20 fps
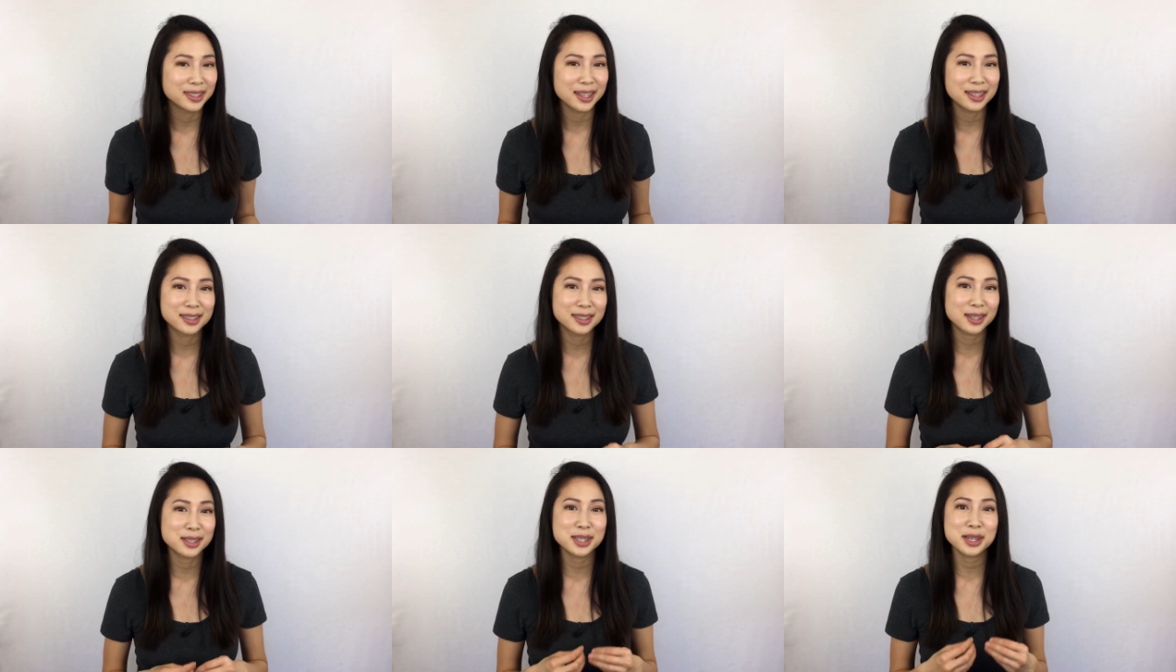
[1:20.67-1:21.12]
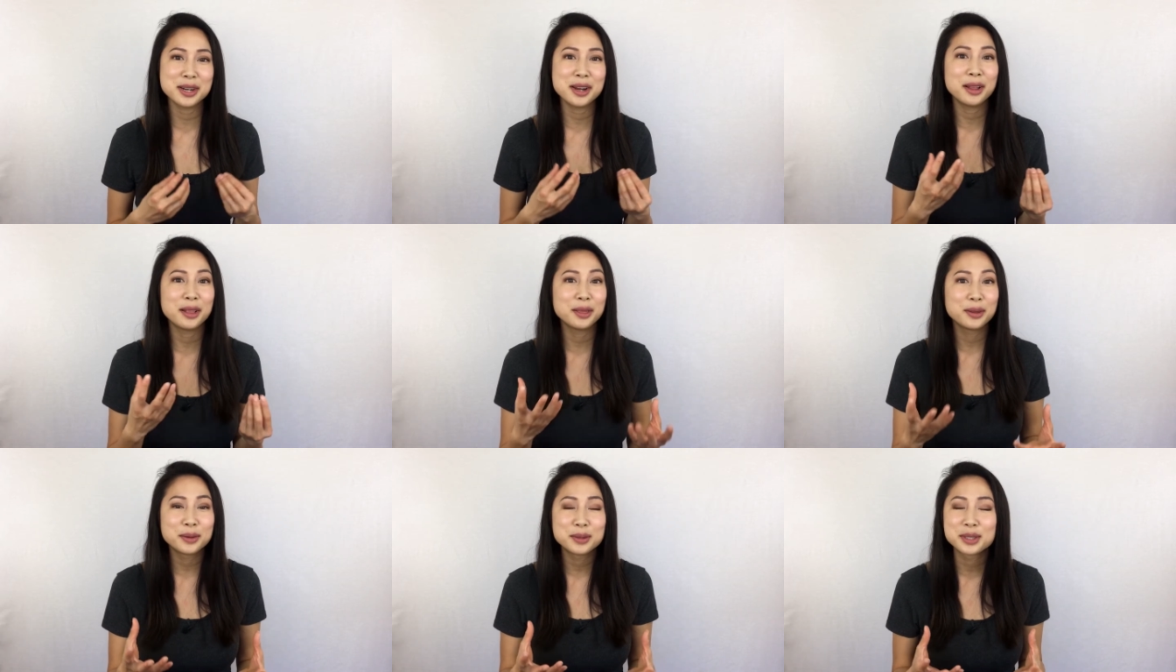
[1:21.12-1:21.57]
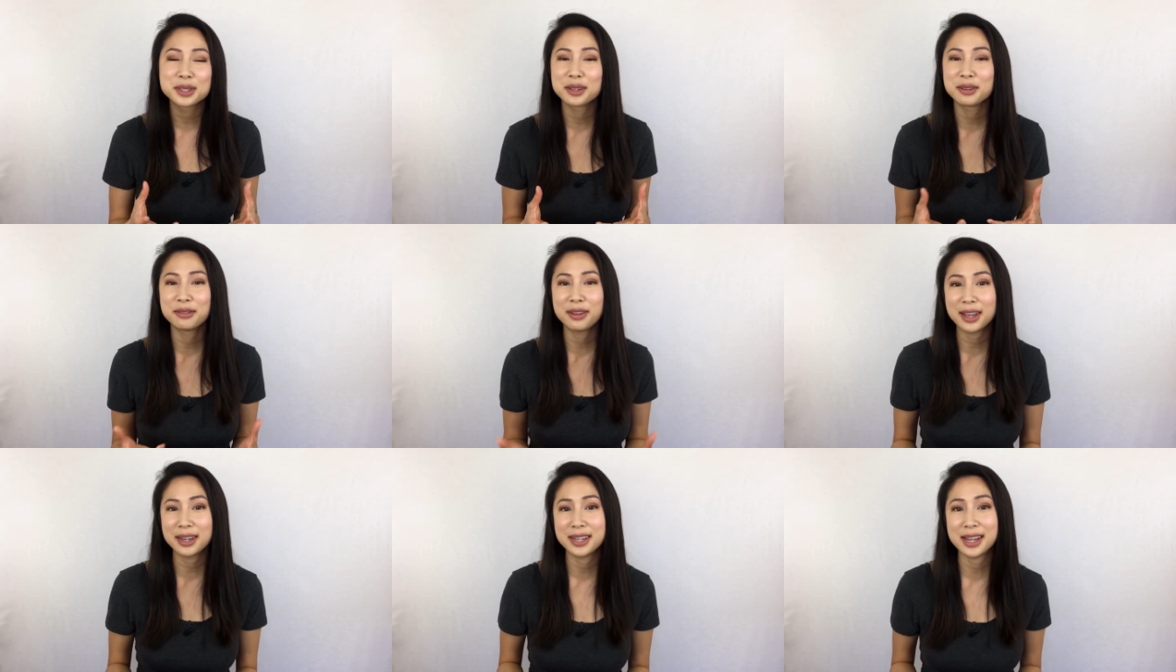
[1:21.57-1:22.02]
It's such an
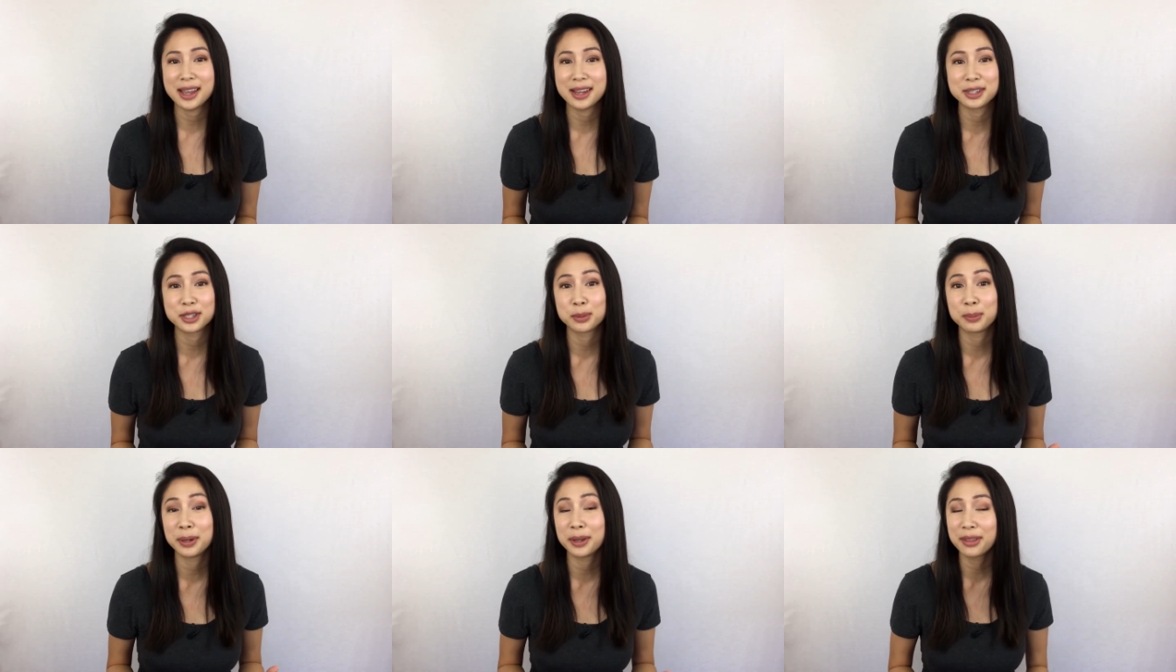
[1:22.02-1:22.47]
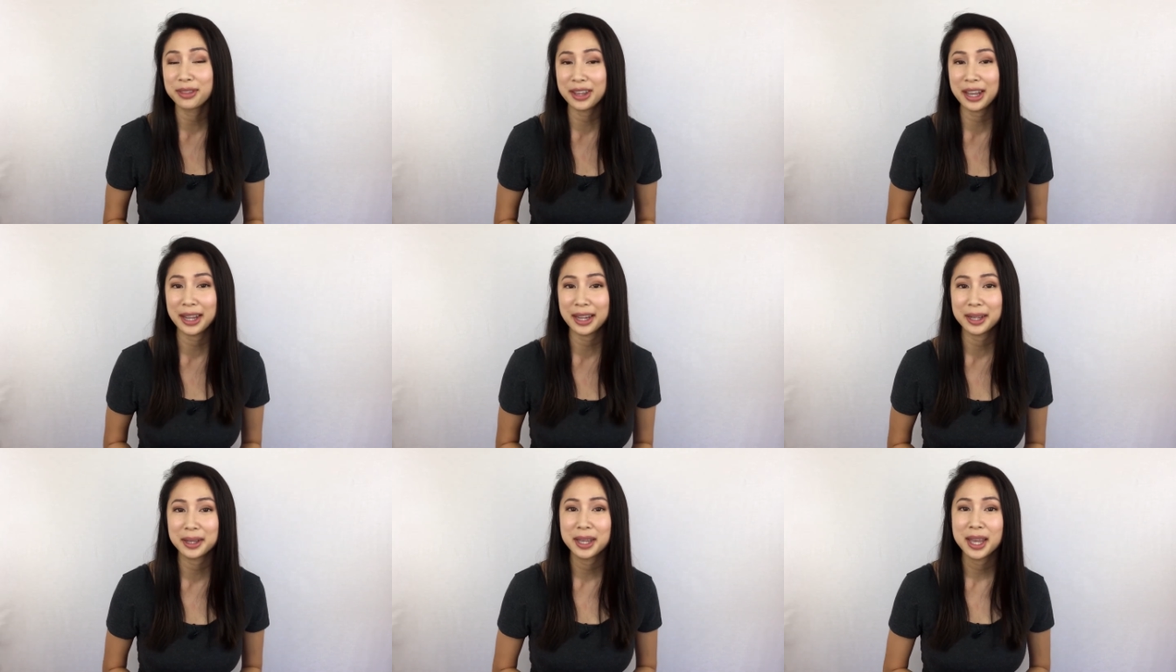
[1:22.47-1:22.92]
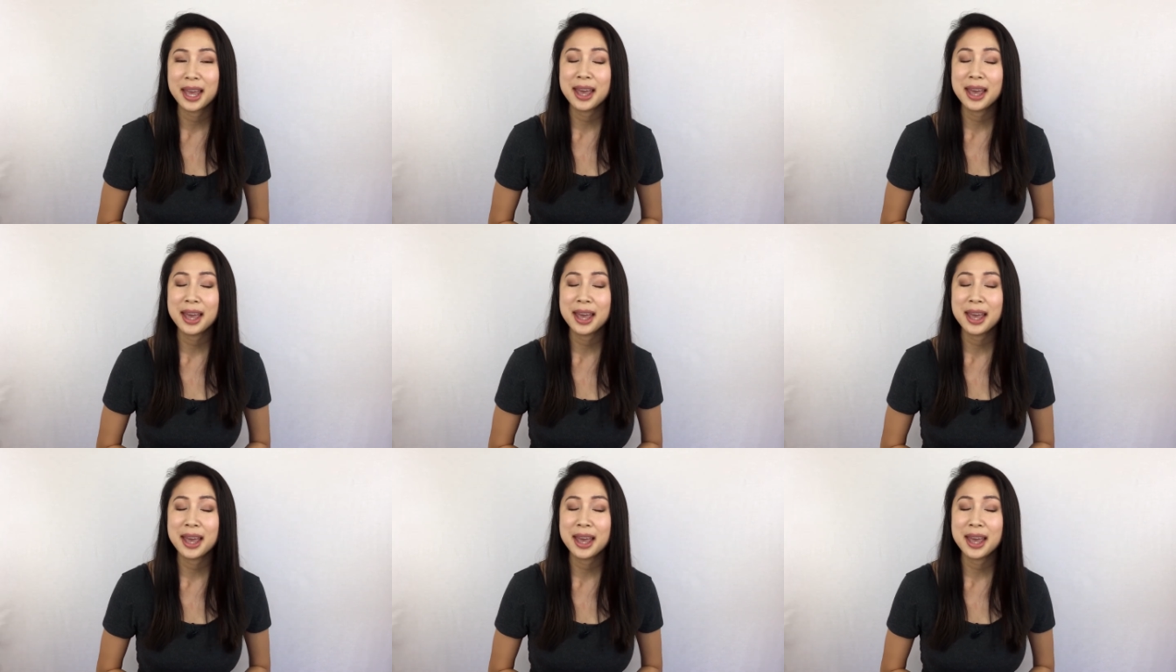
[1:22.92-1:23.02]
elusive, intangible thing.